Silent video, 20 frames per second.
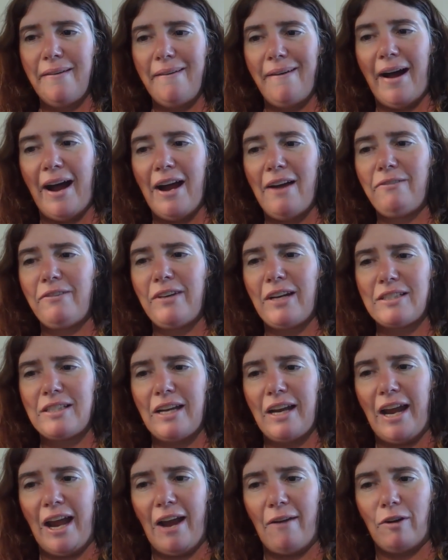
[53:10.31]
Oh, wow. I've yet
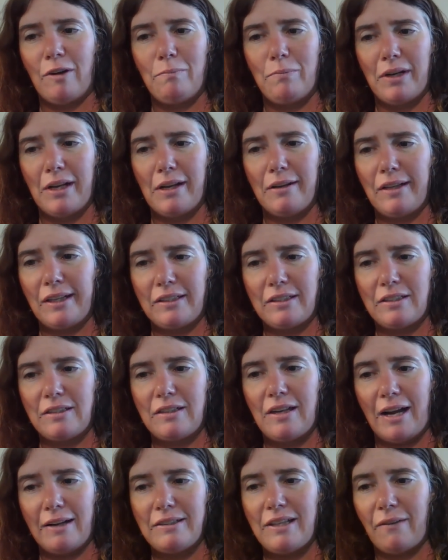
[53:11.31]
to have one, but I like
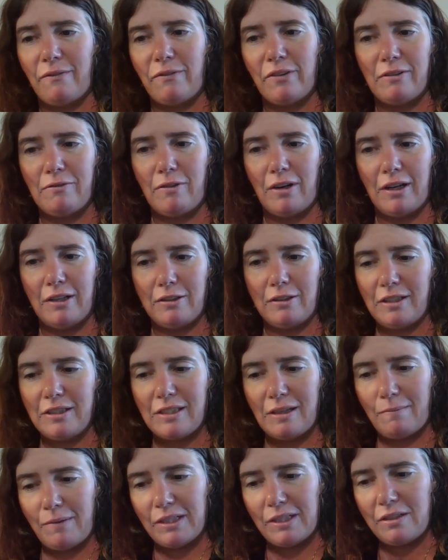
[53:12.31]
I definitely want.
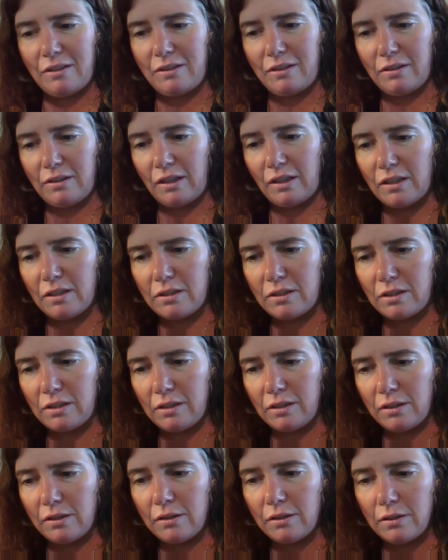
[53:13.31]
It's on my to do
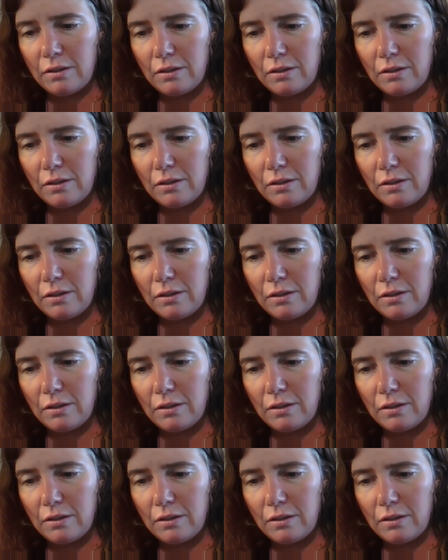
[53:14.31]
list.